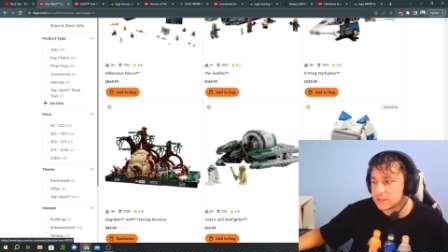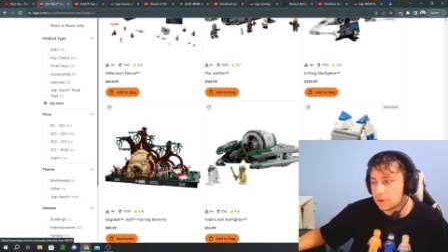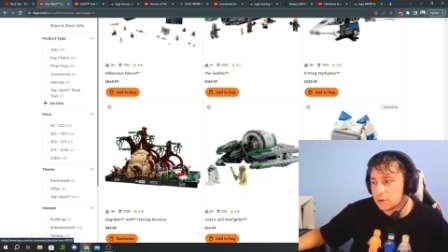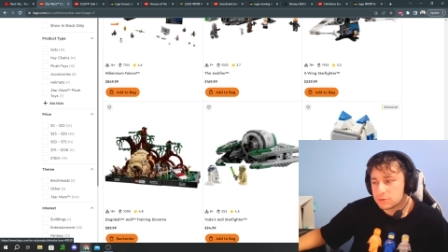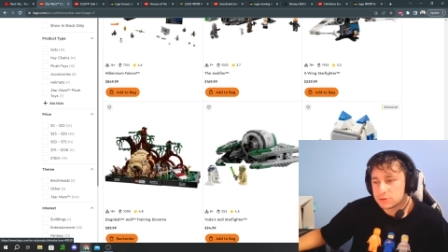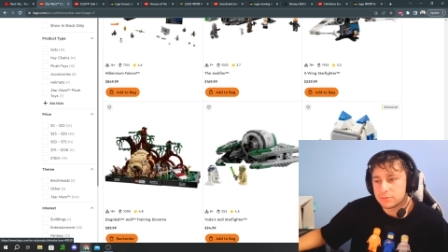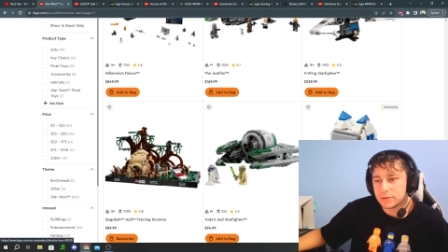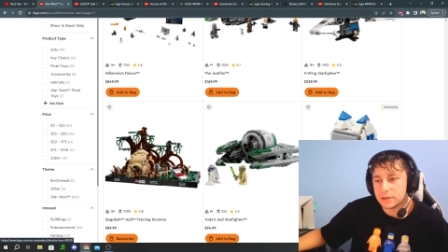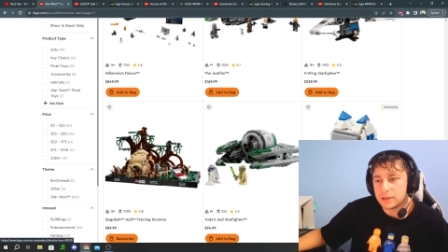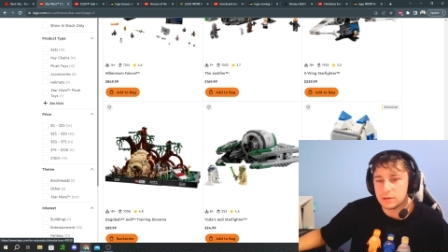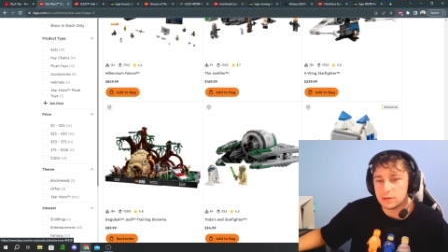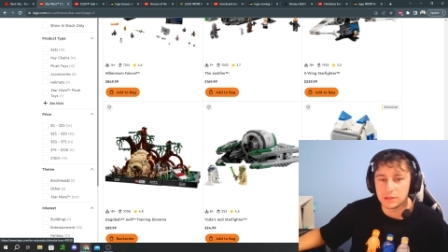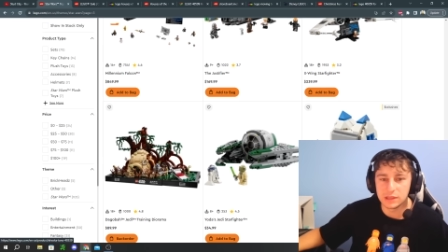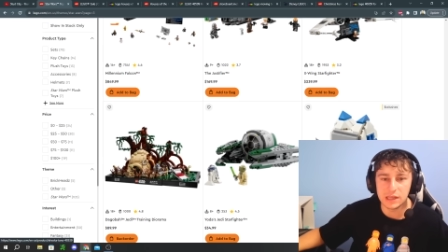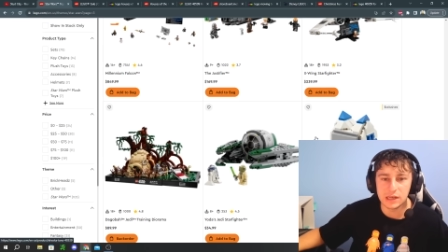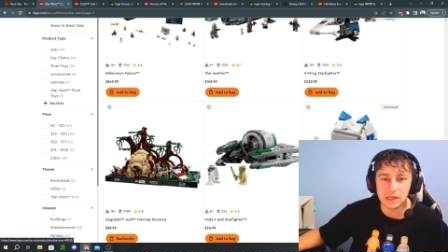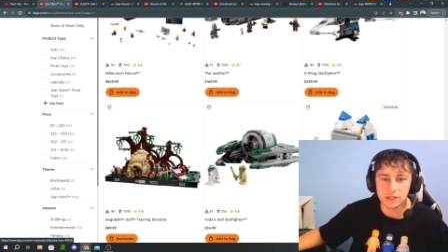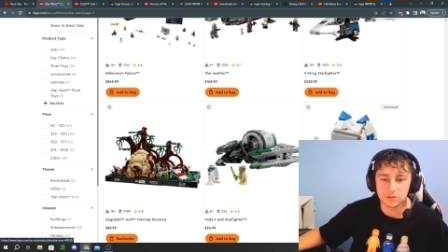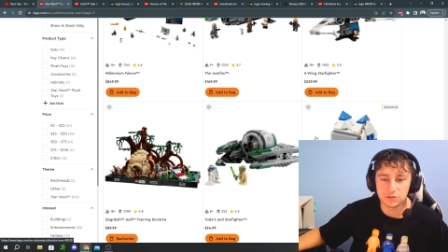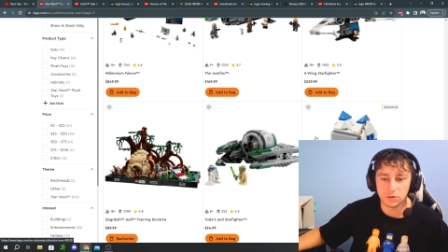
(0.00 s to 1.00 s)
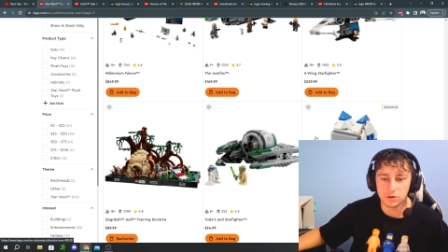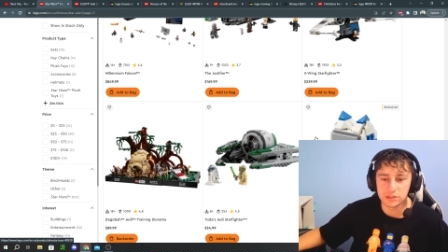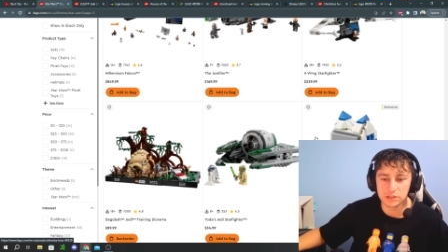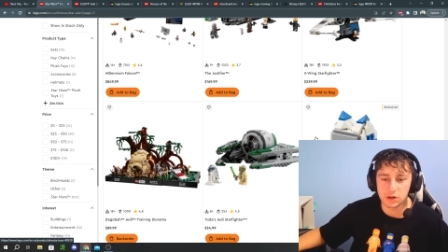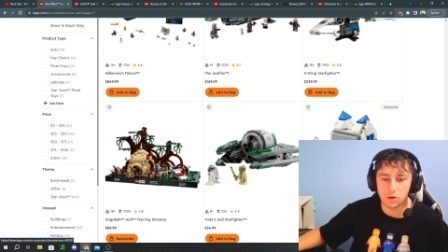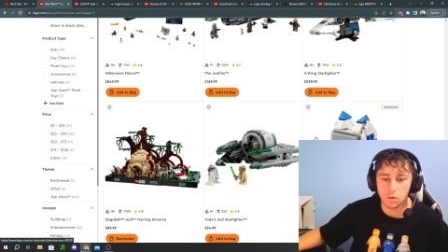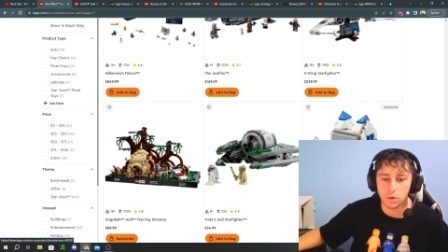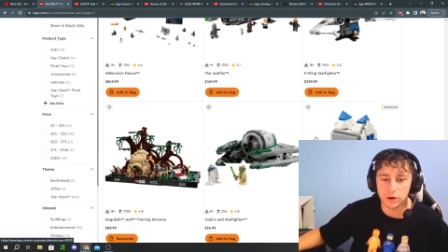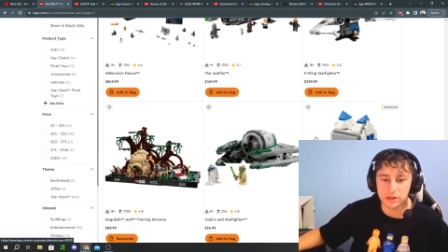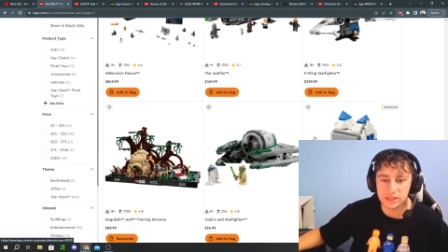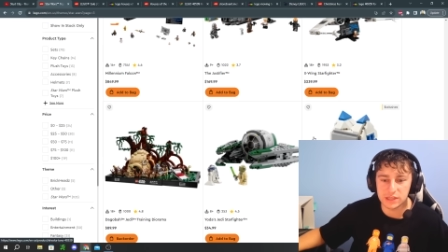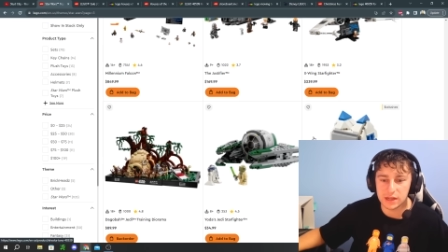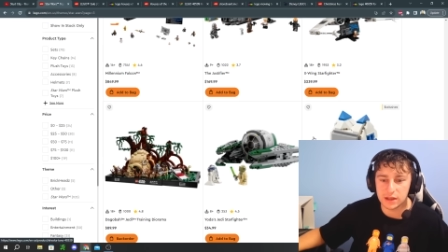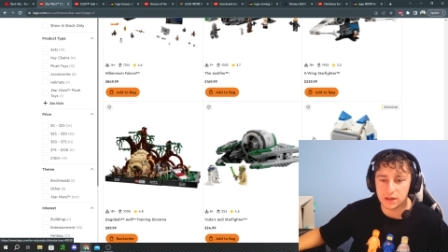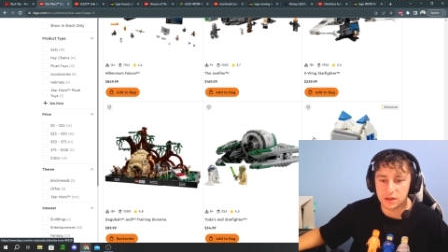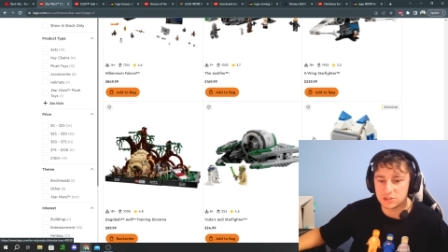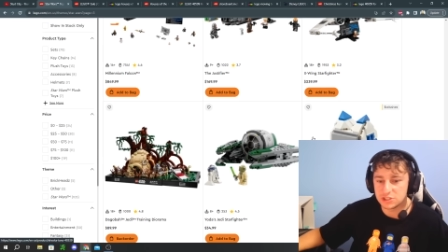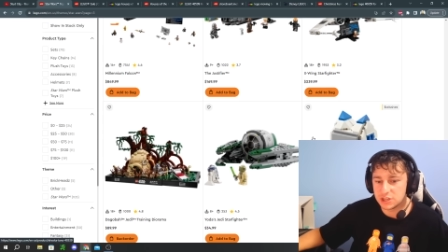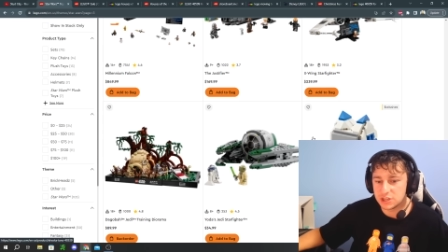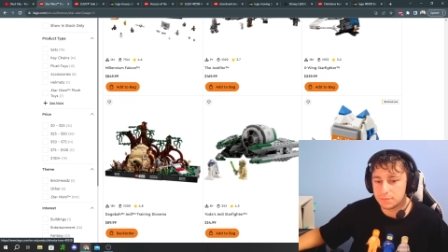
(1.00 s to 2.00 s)
I was really leaning towards a Coruscant
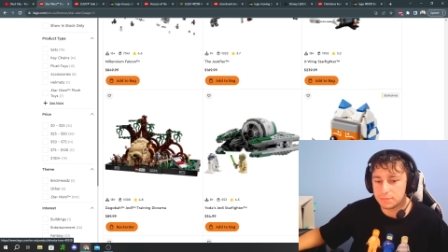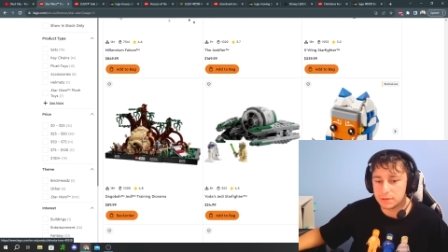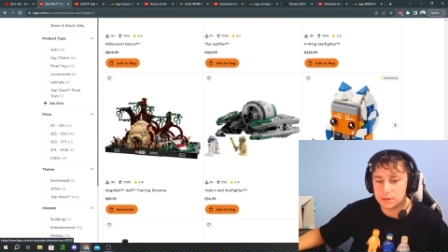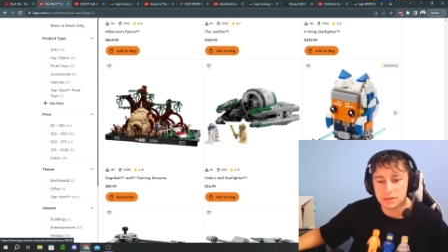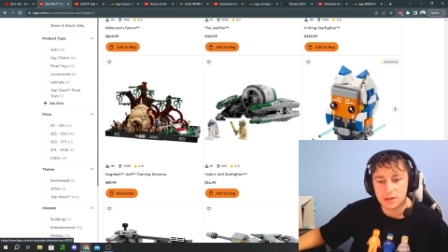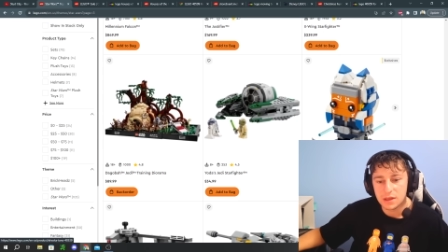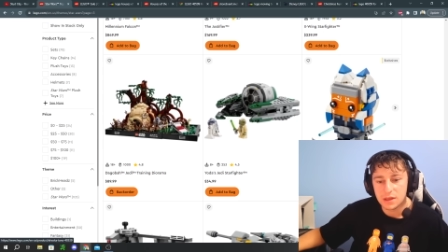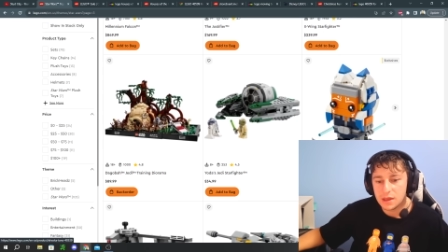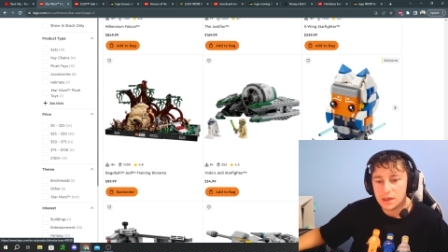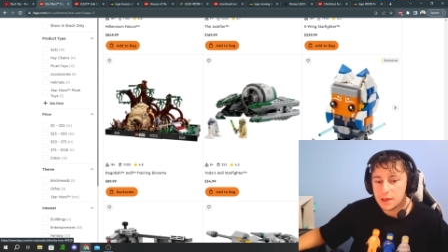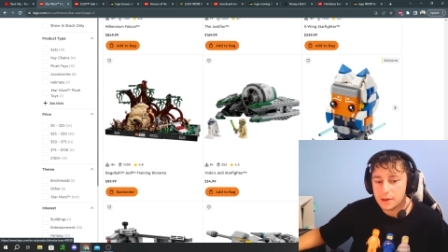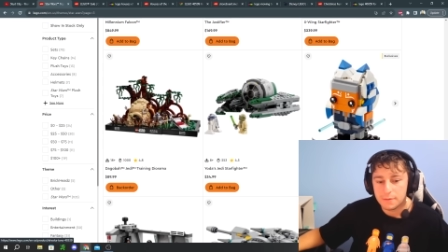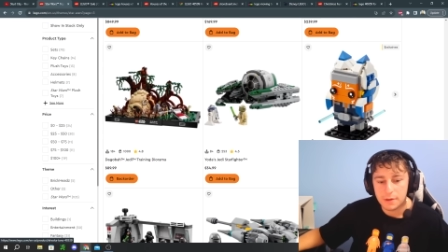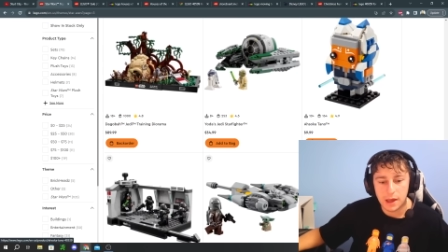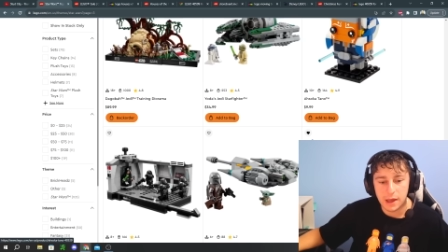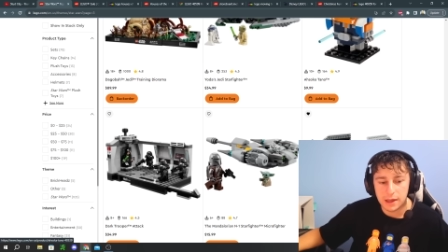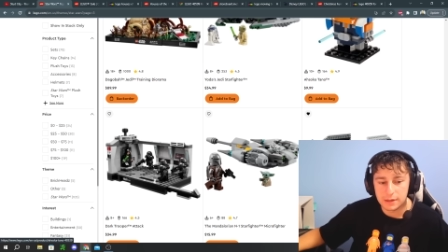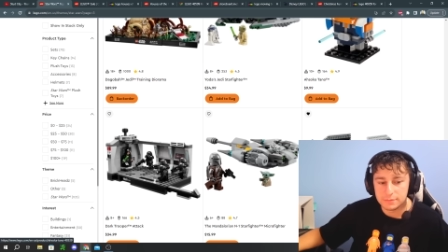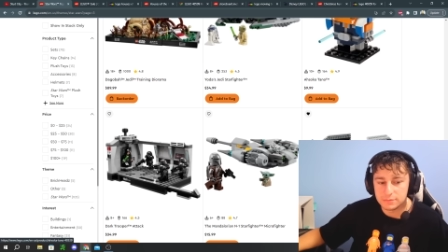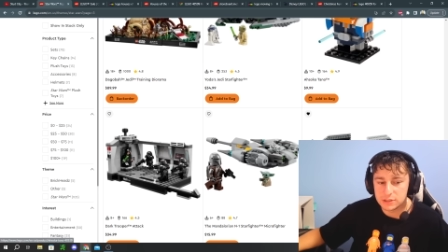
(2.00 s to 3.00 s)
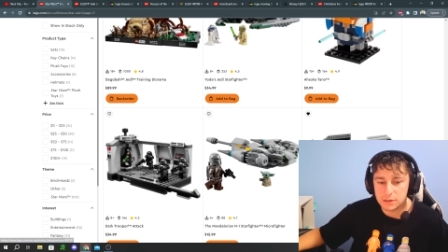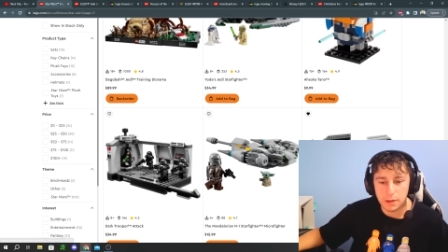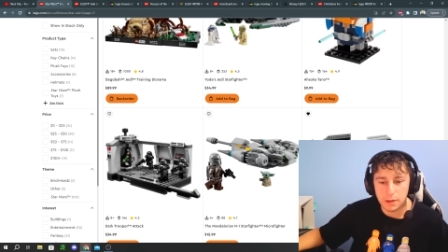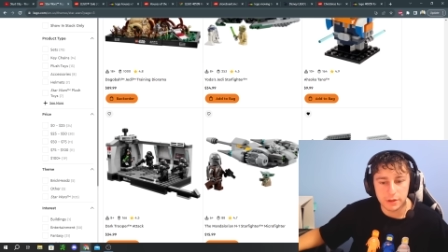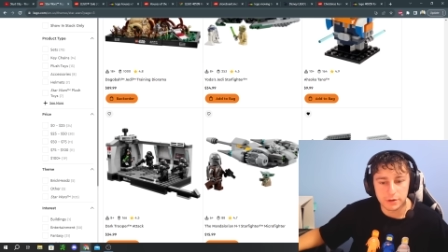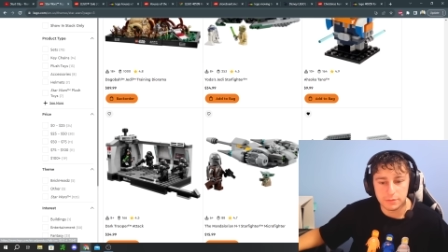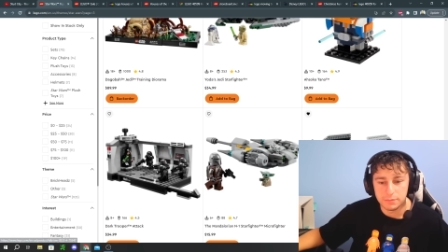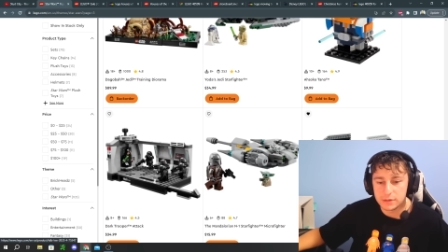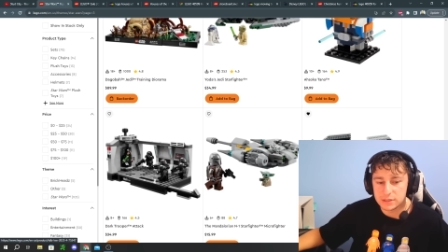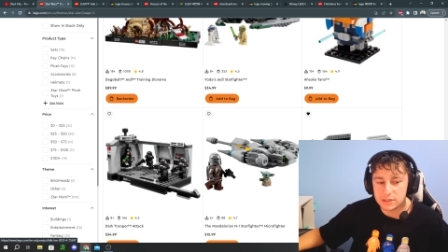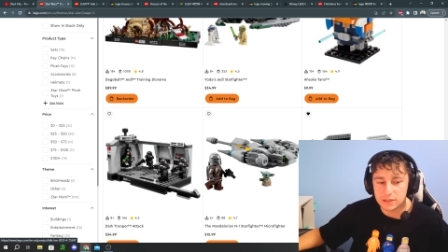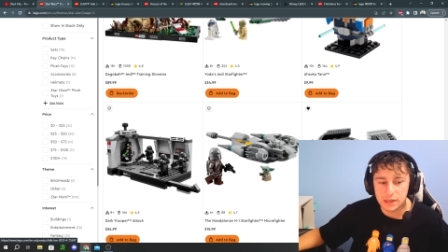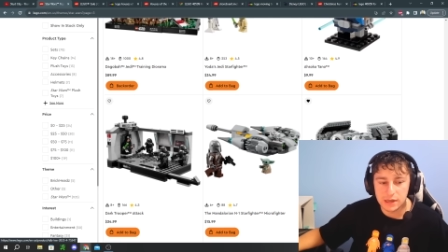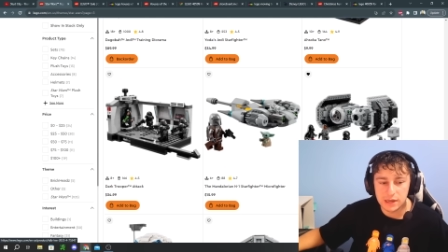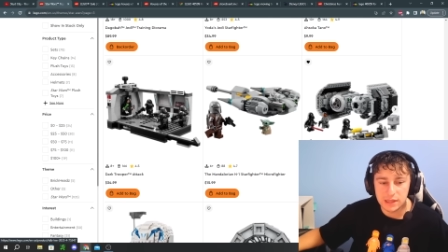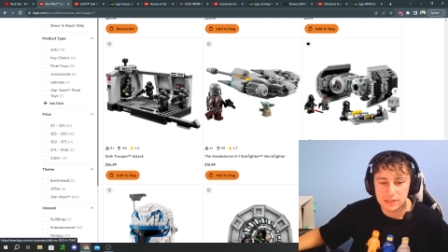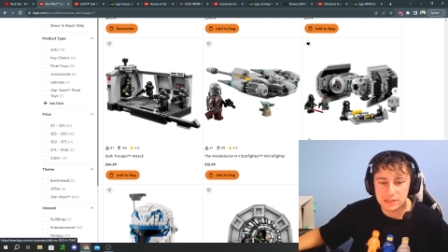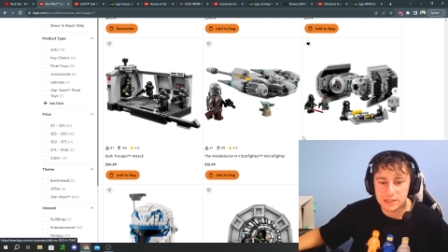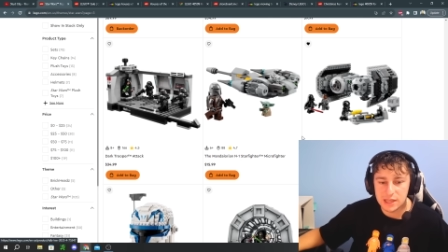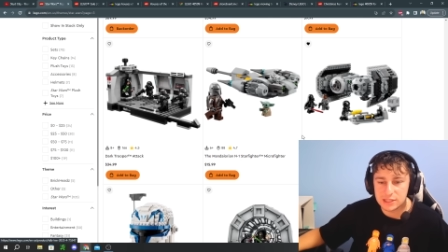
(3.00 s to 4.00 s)
gunship and uh, some other
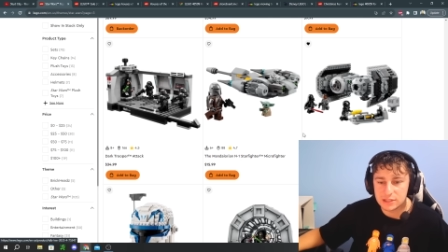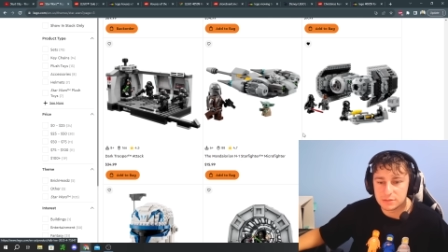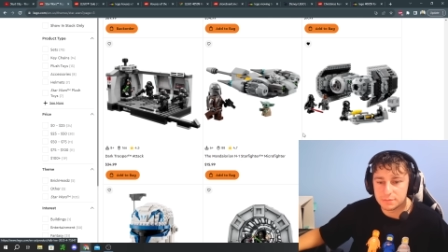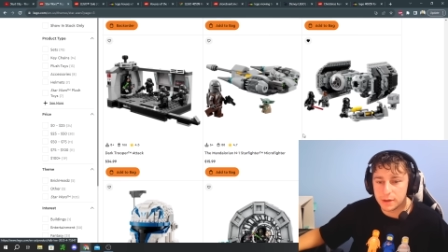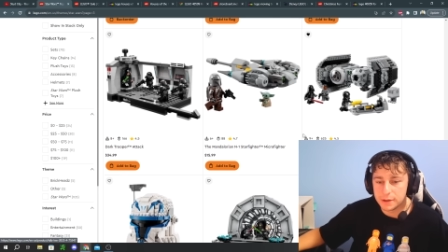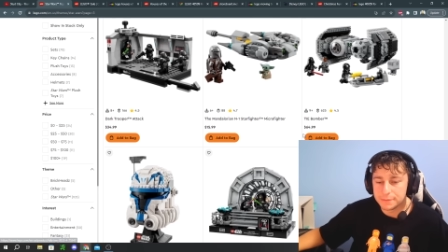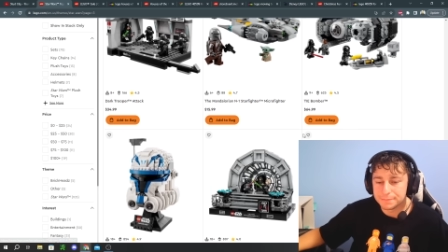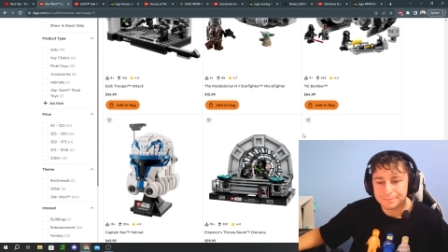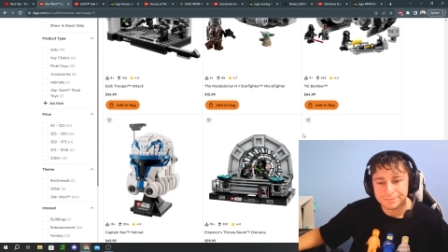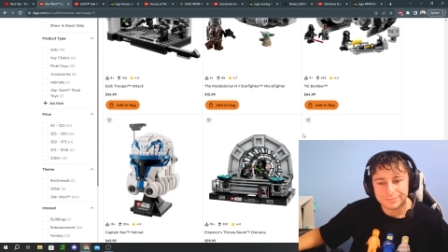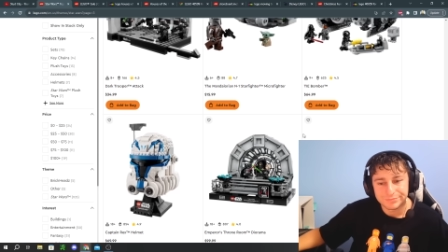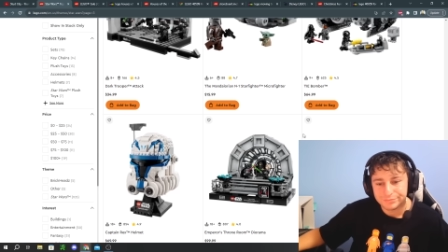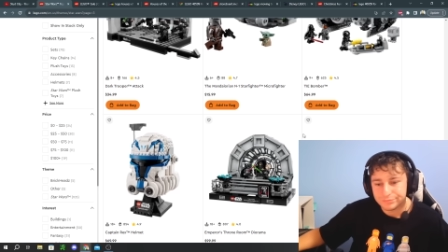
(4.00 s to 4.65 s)
miscellaneous sets, but